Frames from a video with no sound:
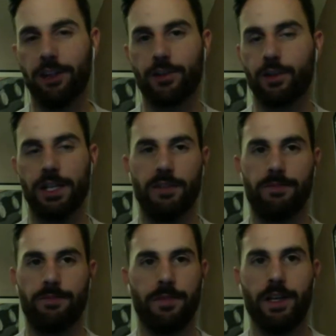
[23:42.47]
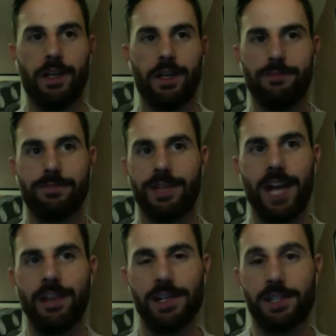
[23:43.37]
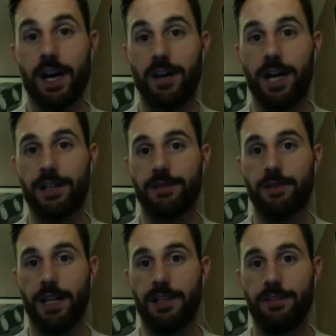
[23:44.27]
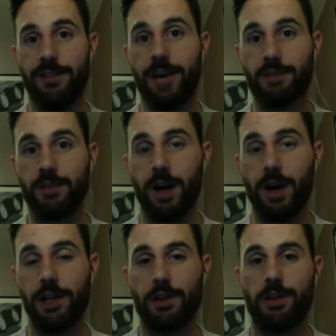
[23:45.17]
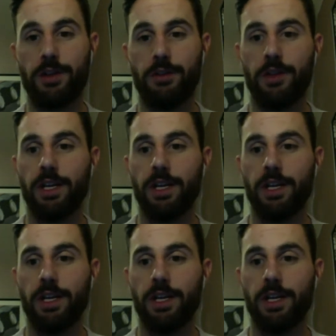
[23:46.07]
it's done as of now, to be honest with you.